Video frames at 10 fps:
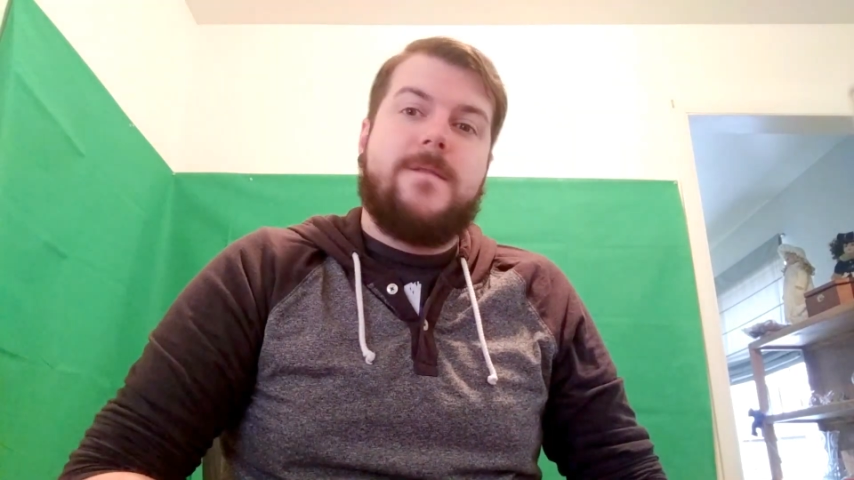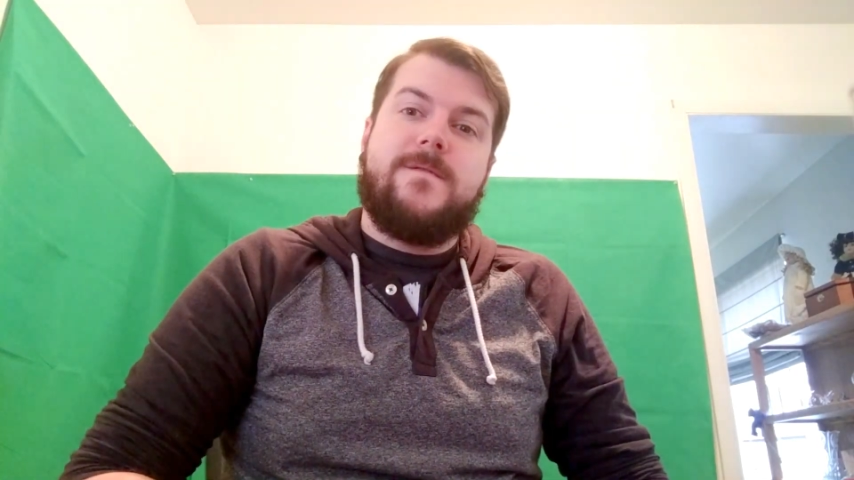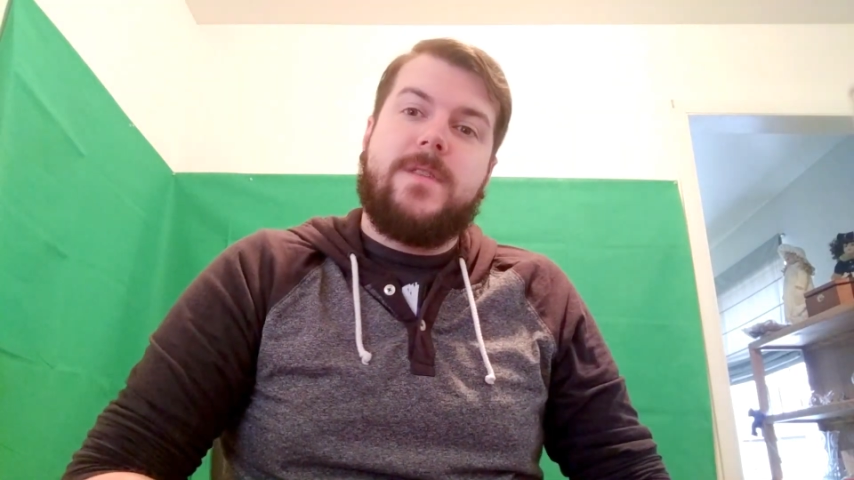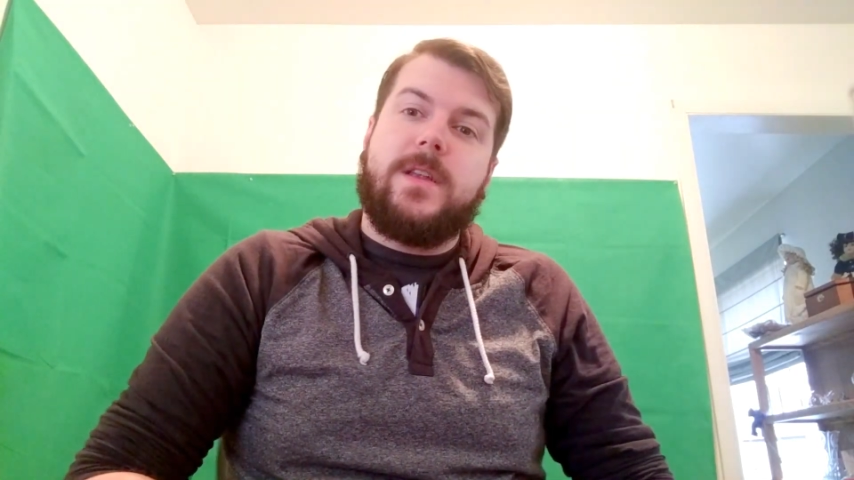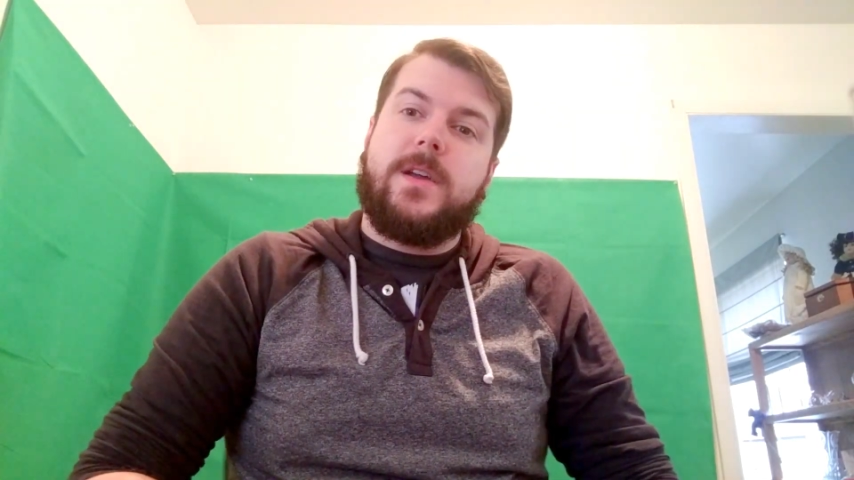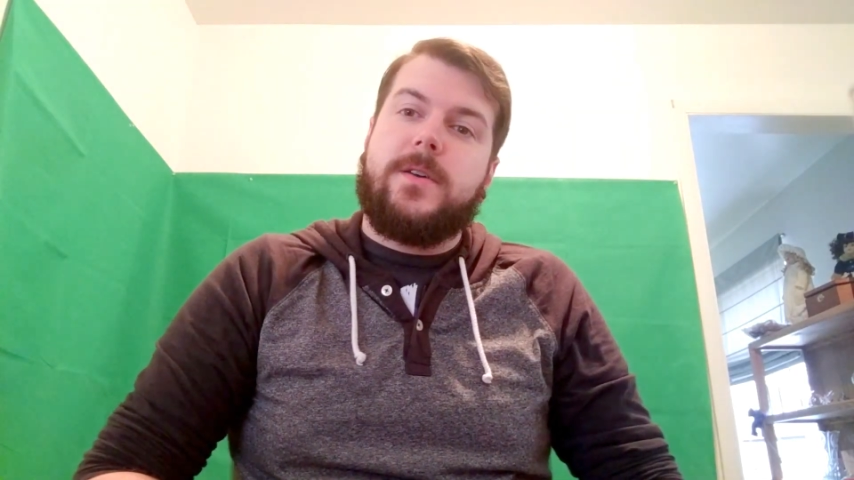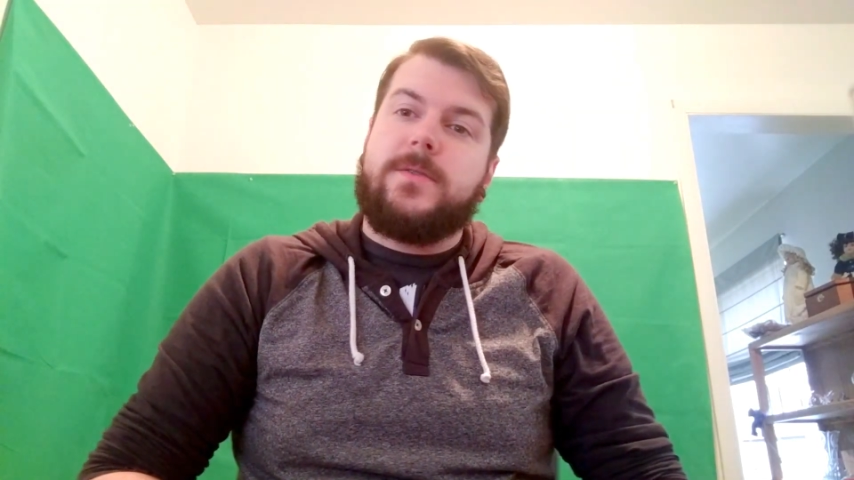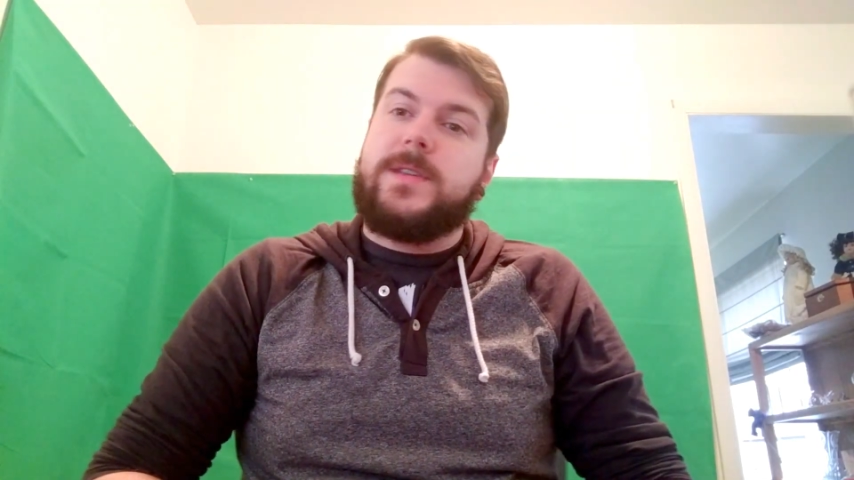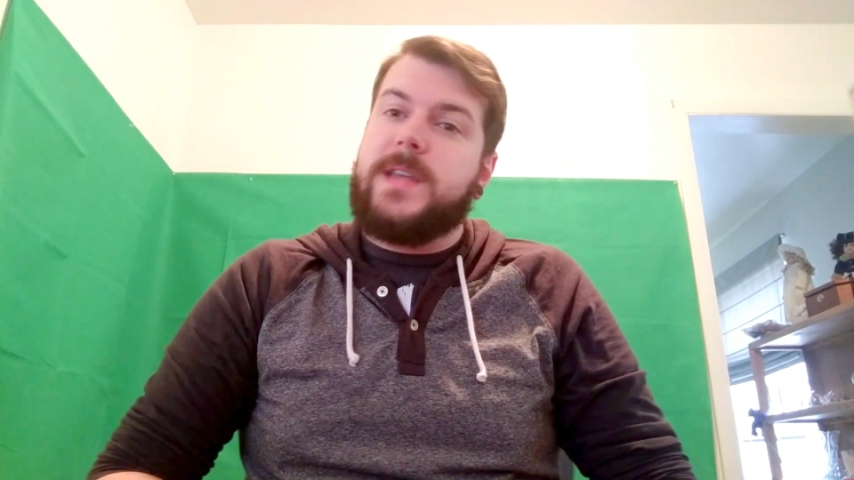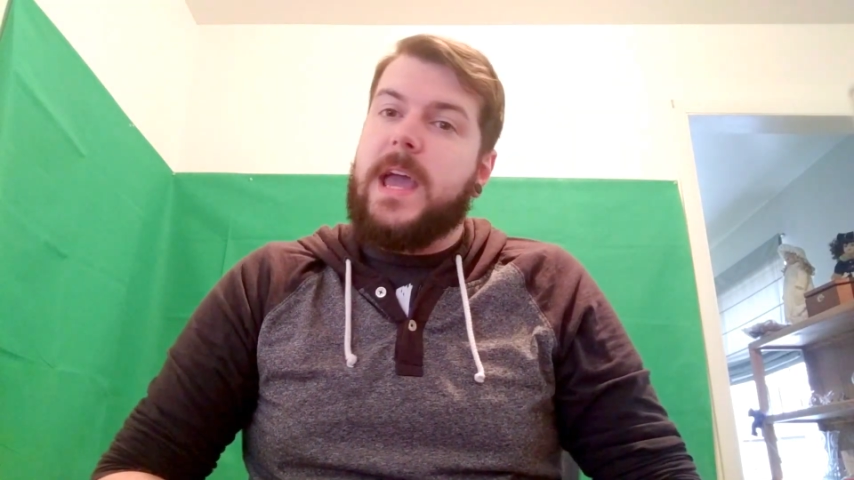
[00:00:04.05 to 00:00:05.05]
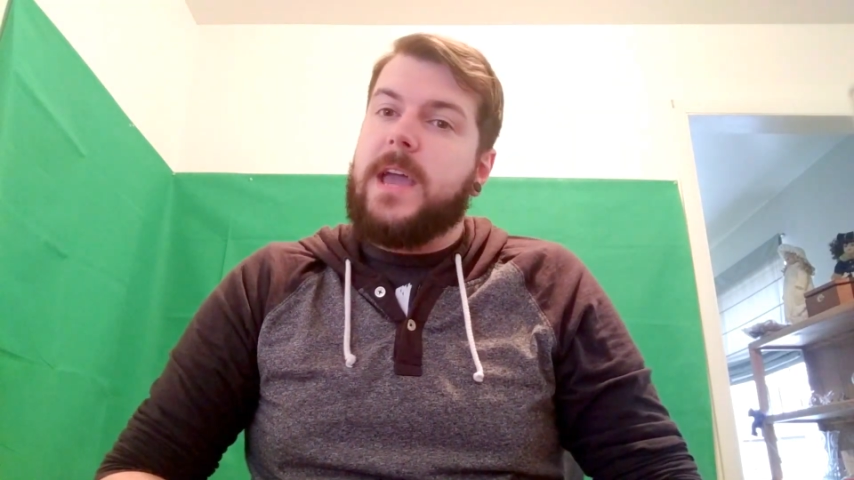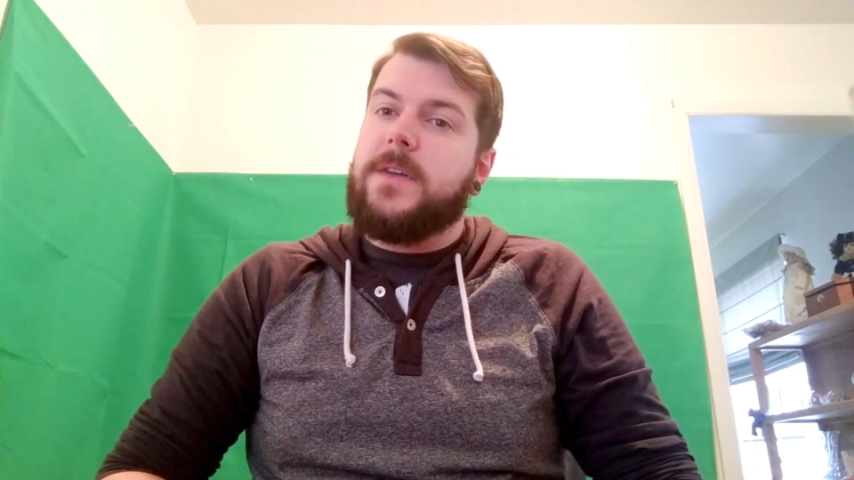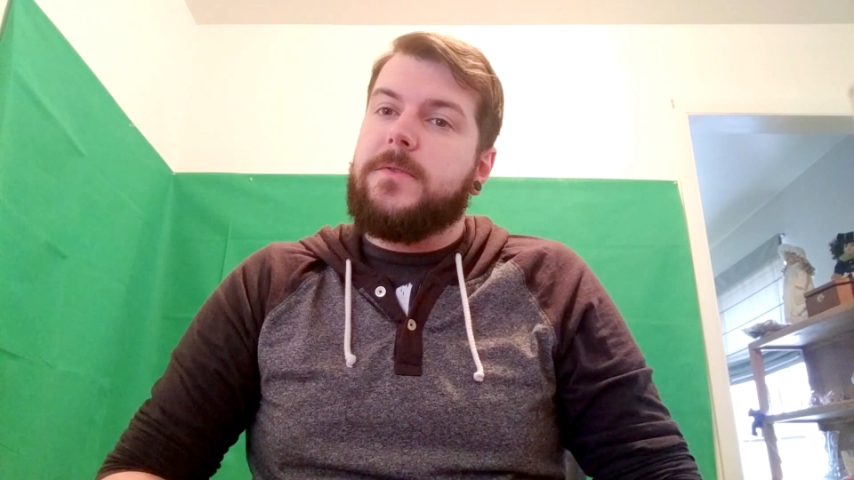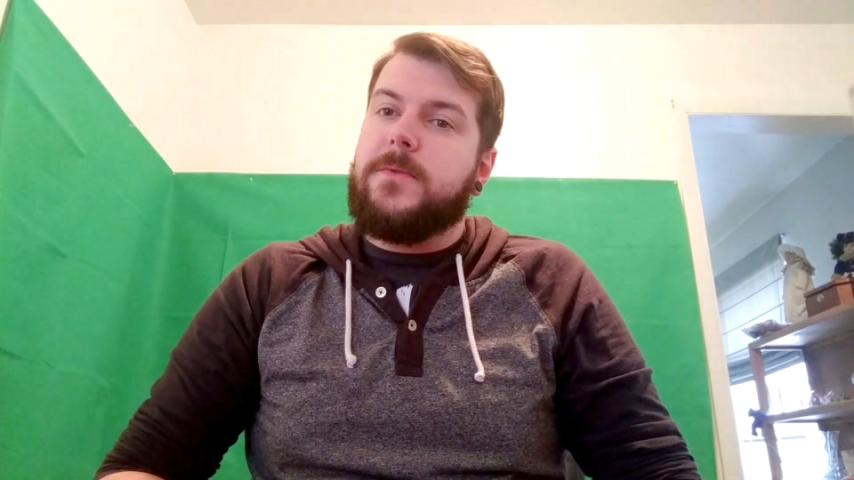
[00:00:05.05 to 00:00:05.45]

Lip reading: video today